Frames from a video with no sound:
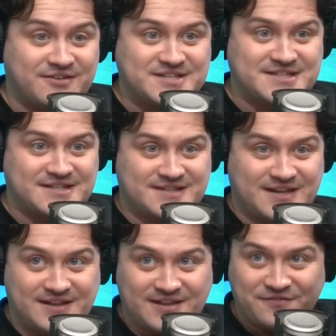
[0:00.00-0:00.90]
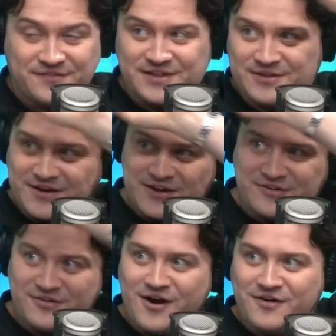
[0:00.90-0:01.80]
is in the kind of
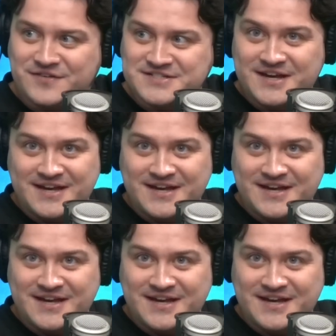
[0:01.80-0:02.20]
graph is